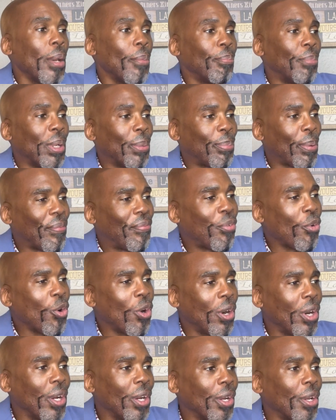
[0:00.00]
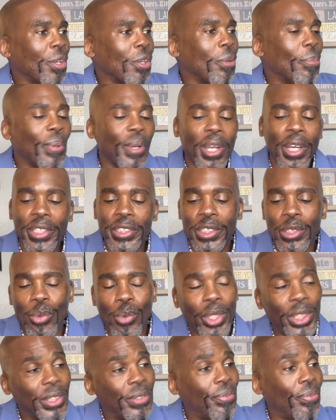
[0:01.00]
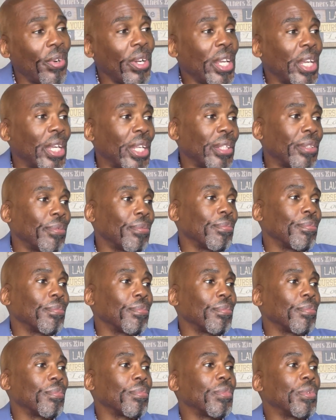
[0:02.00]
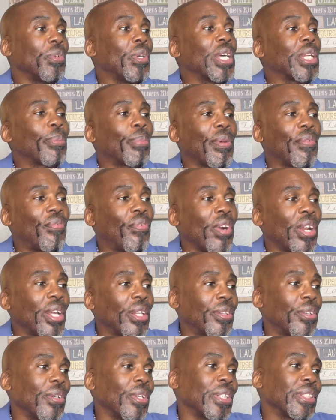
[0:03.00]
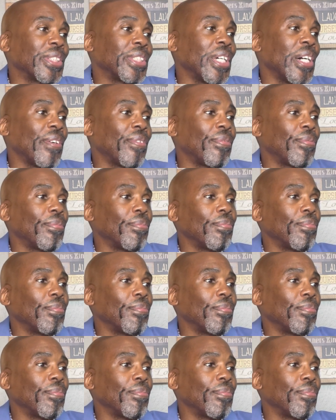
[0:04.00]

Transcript: But before you become someone's friend, you have to be friend to yourself.